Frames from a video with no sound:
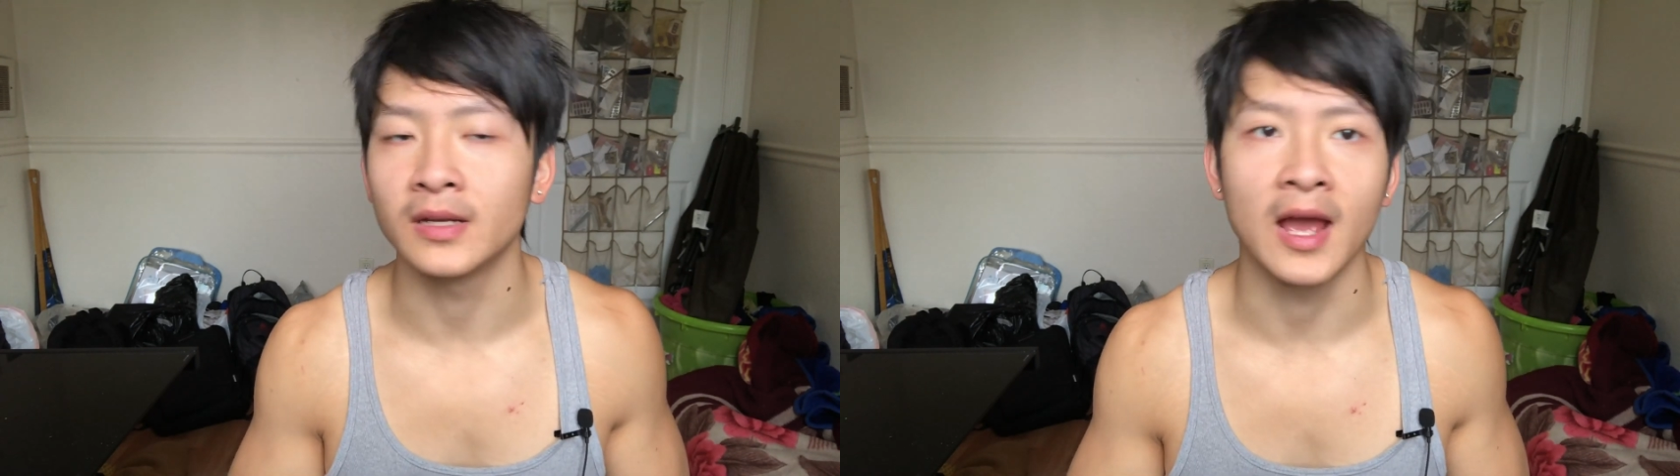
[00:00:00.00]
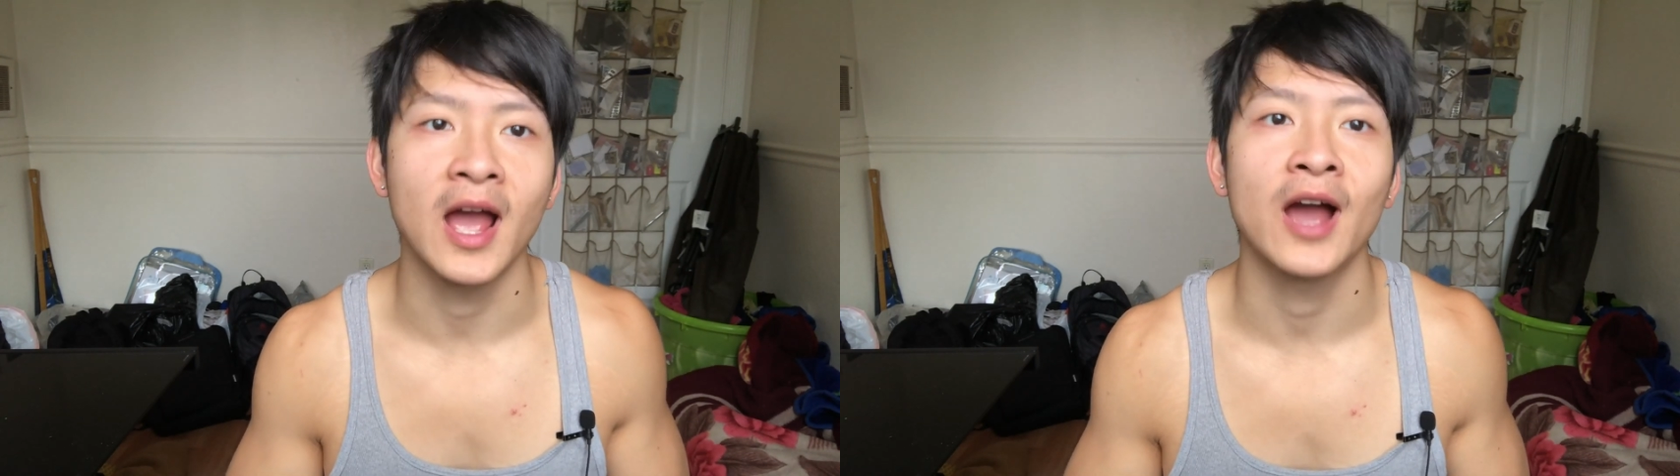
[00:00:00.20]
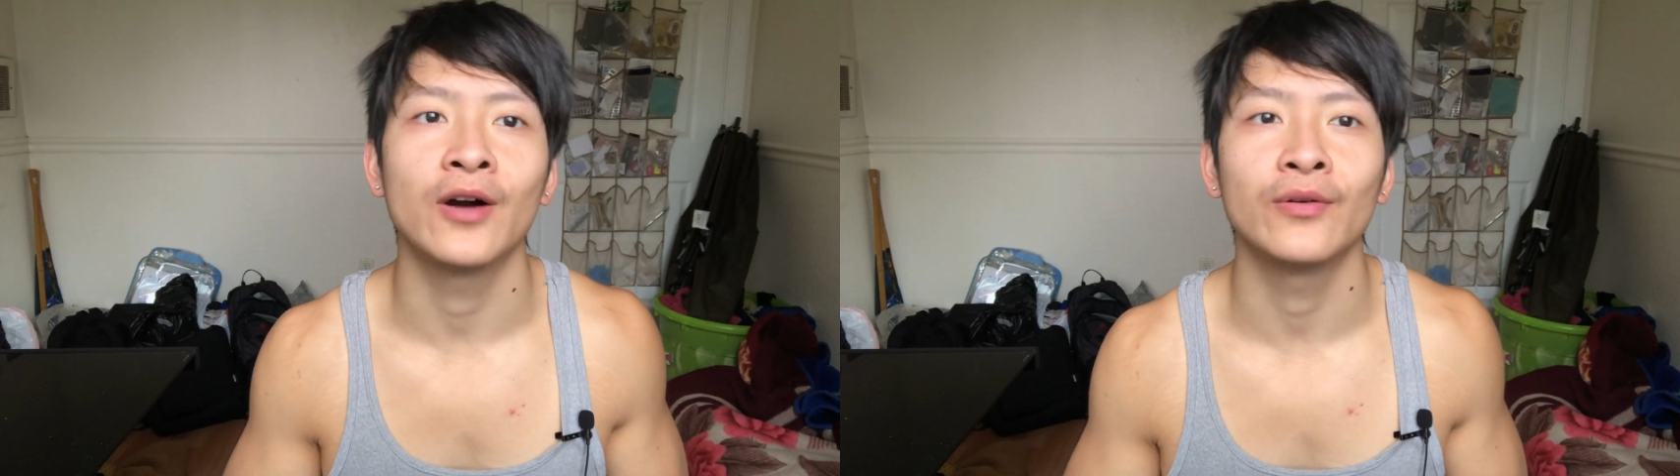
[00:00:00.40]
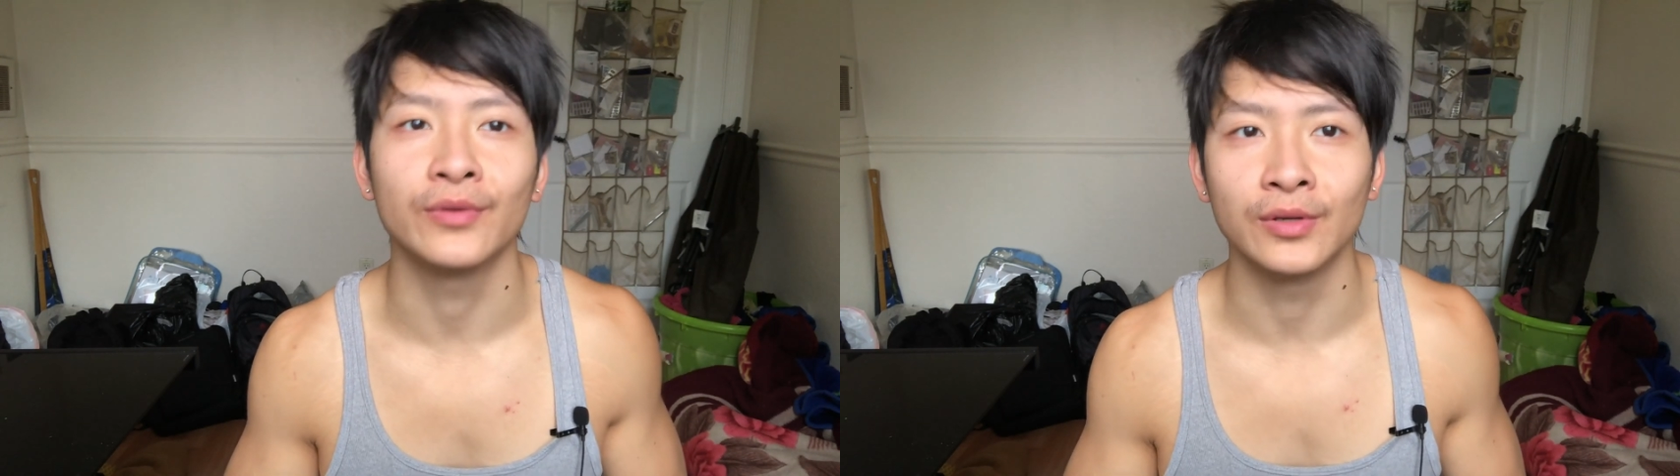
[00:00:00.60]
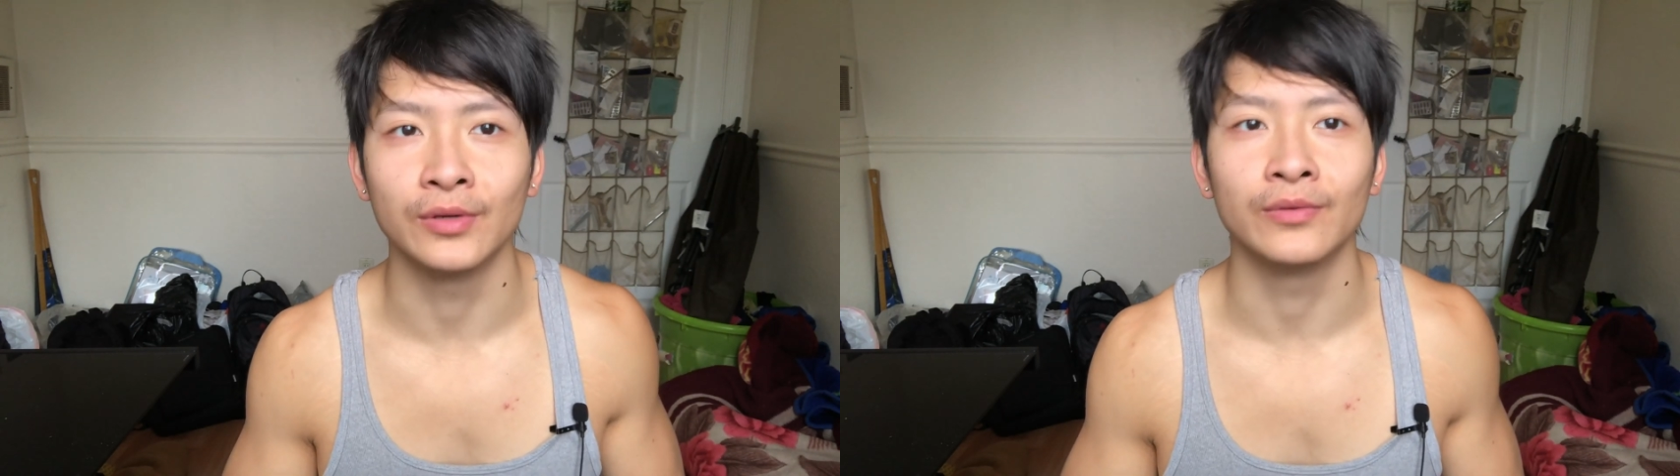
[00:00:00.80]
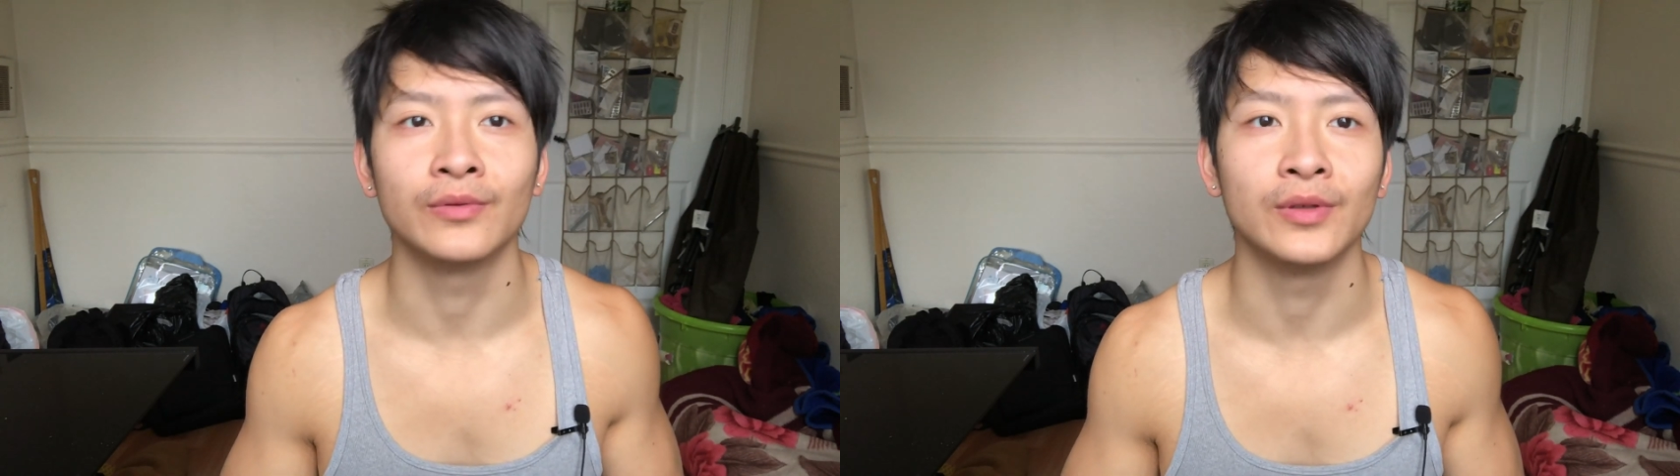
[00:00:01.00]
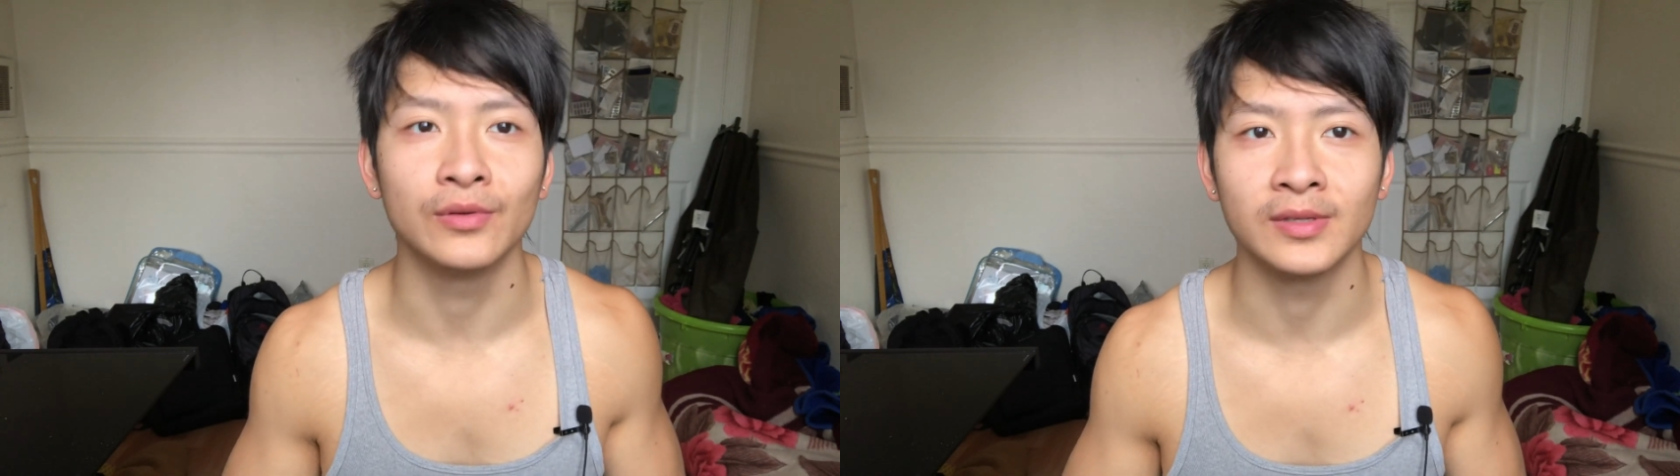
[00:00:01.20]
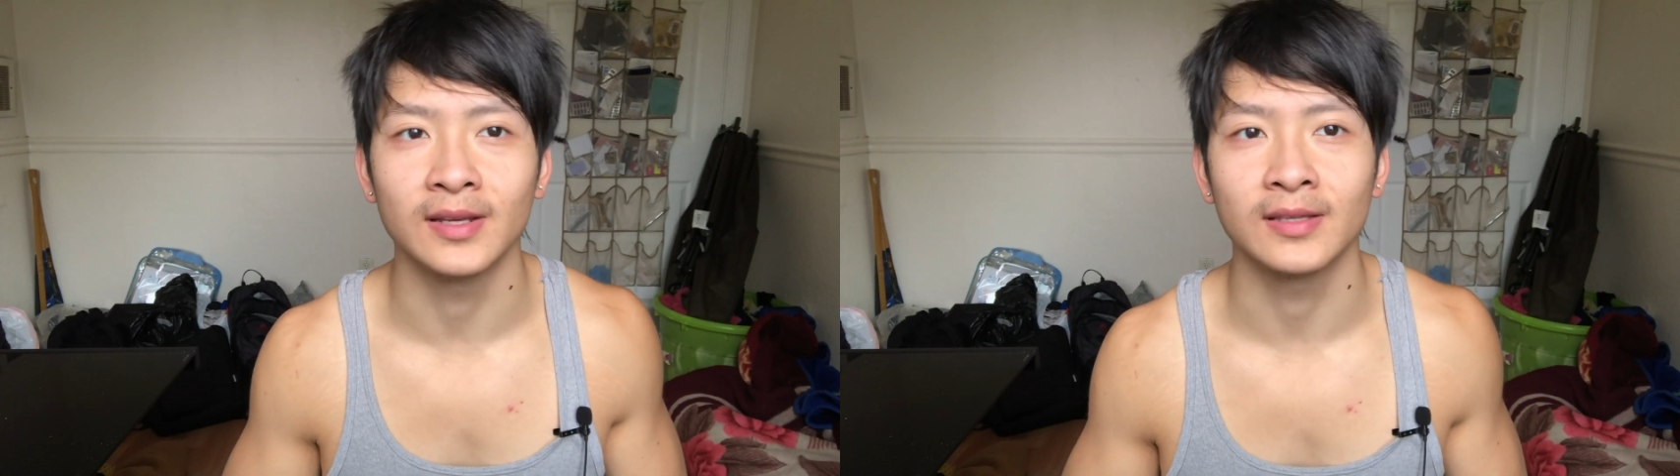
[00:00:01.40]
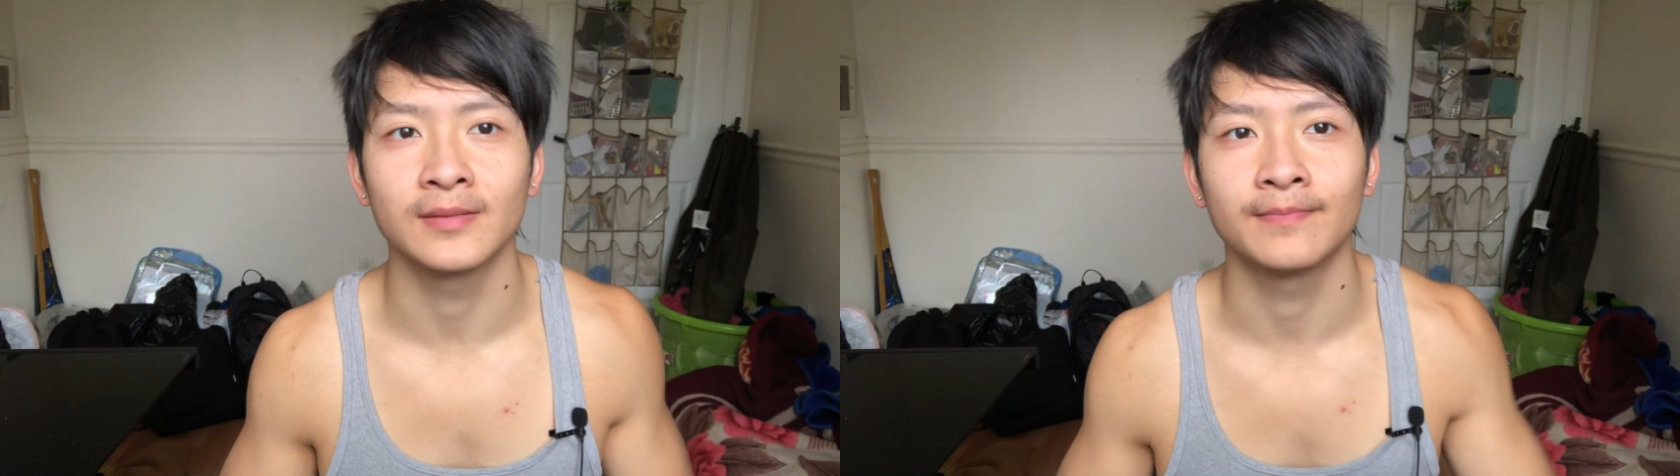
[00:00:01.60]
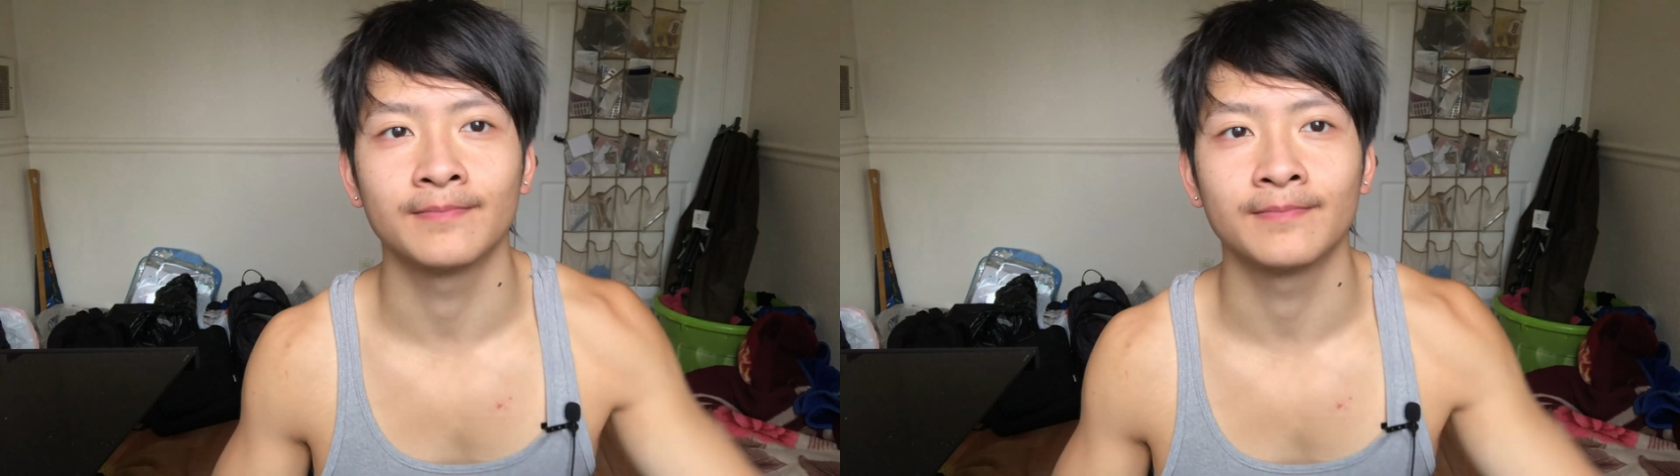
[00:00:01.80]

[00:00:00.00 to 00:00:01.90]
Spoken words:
and how you use it.